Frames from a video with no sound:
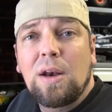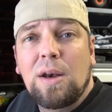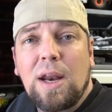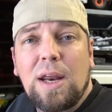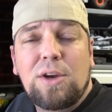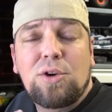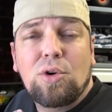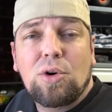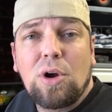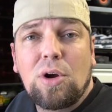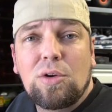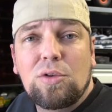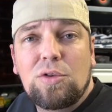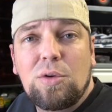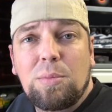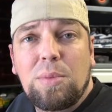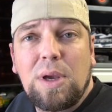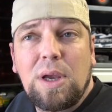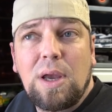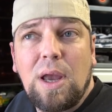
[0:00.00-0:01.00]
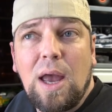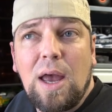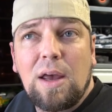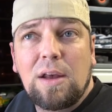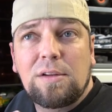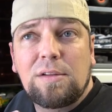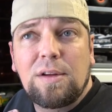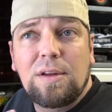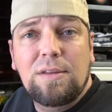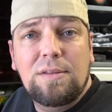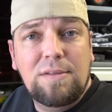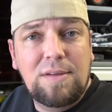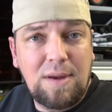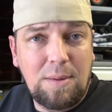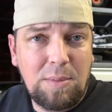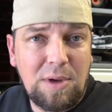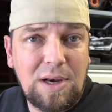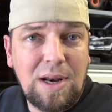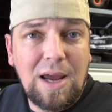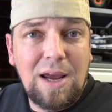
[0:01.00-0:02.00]
that you're going to be as
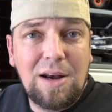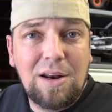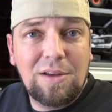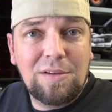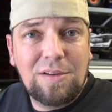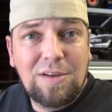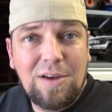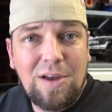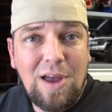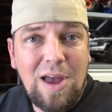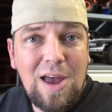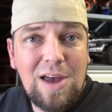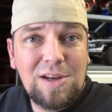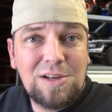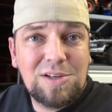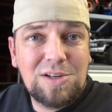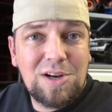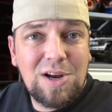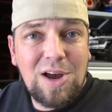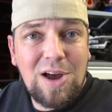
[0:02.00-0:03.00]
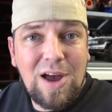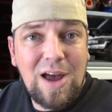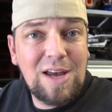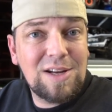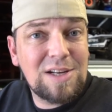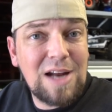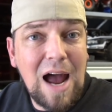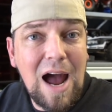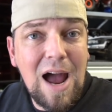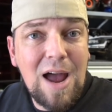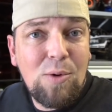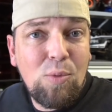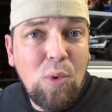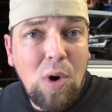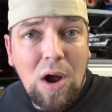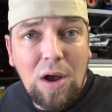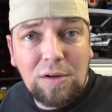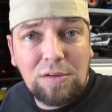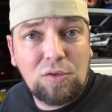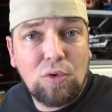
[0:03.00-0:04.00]
intimidated as, uh, as I
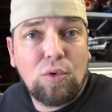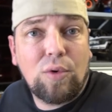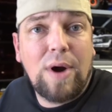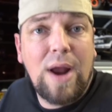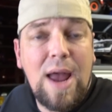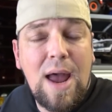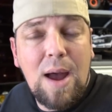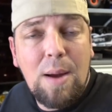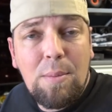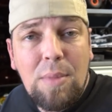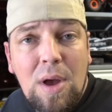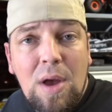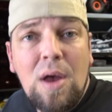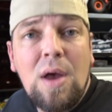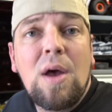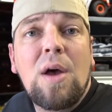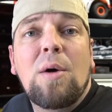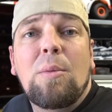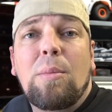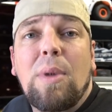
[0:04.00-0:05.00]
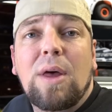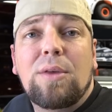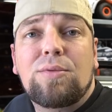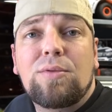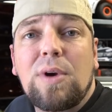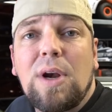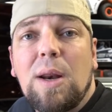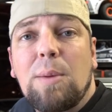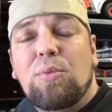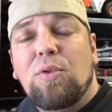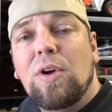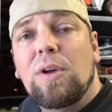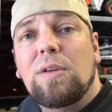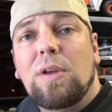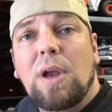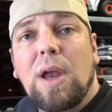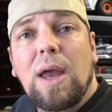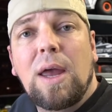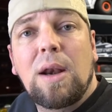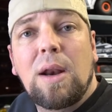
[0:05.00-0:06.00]
was or am by 3D
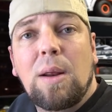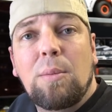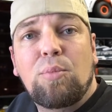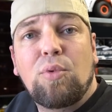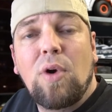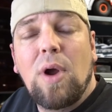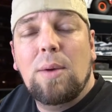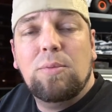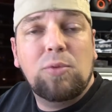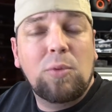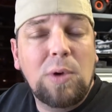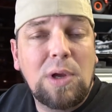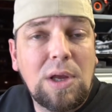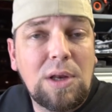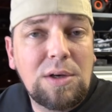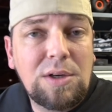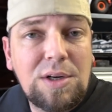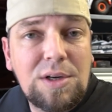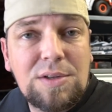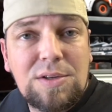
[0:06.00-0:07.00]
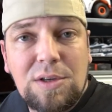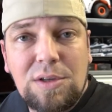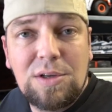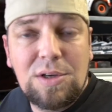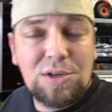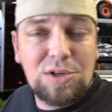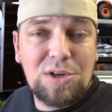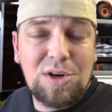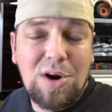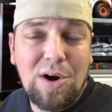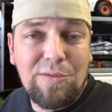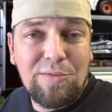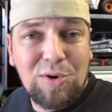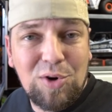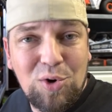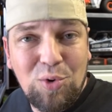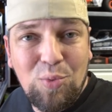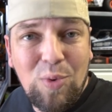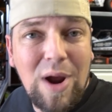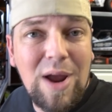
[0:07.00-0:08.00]
printing and then perhaps we can just discover
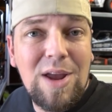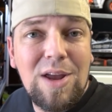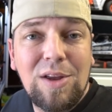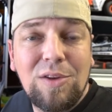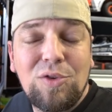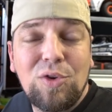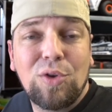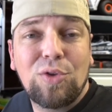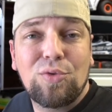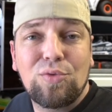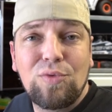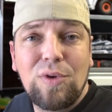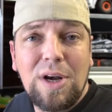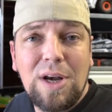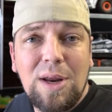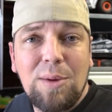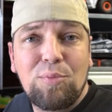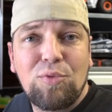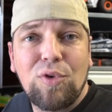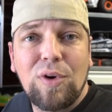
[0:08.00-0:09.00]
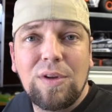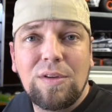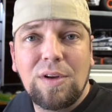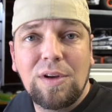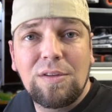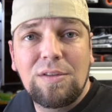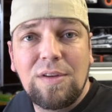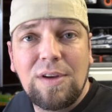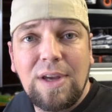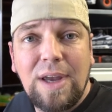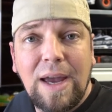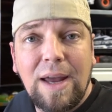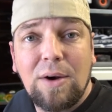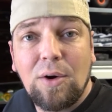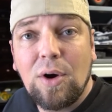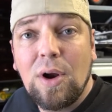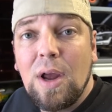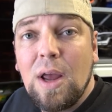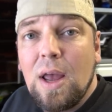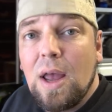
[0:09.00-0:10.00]
the way into 3D printing
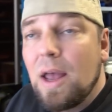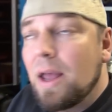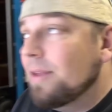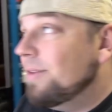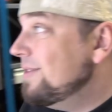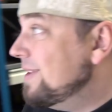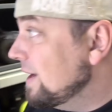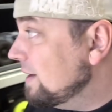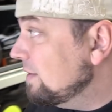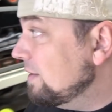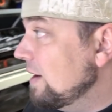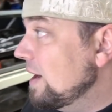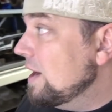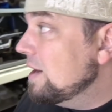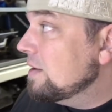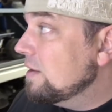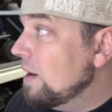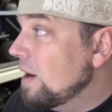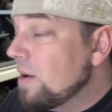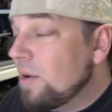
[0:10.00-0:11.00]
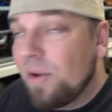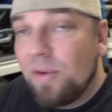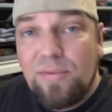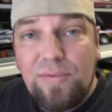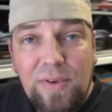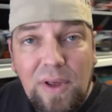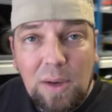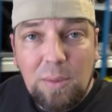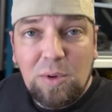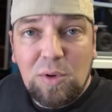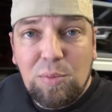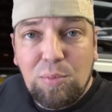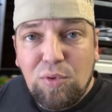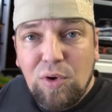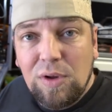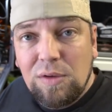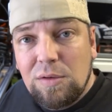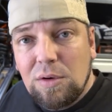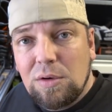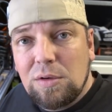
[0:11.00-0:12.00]
together. This is a filament
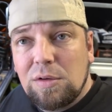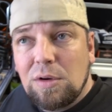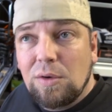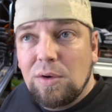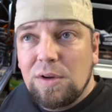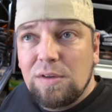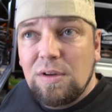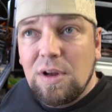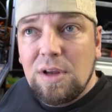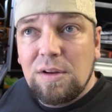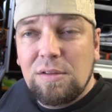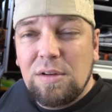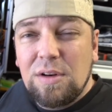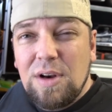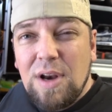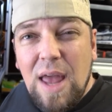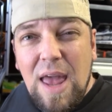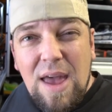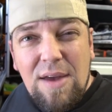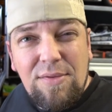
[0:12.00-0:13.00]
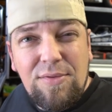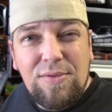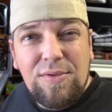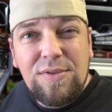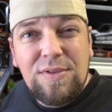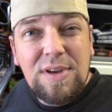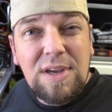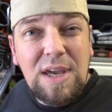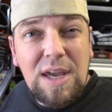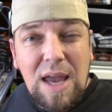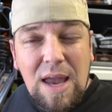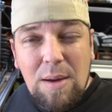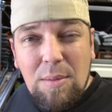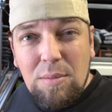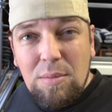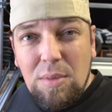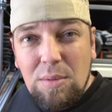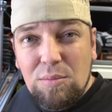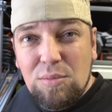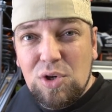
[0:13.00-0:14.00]
printer, so this is an
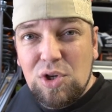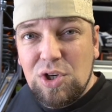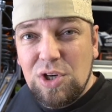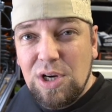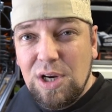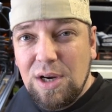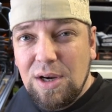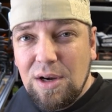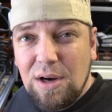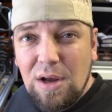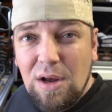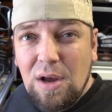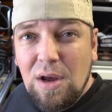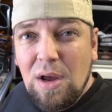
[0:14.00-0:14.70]
FDM machine.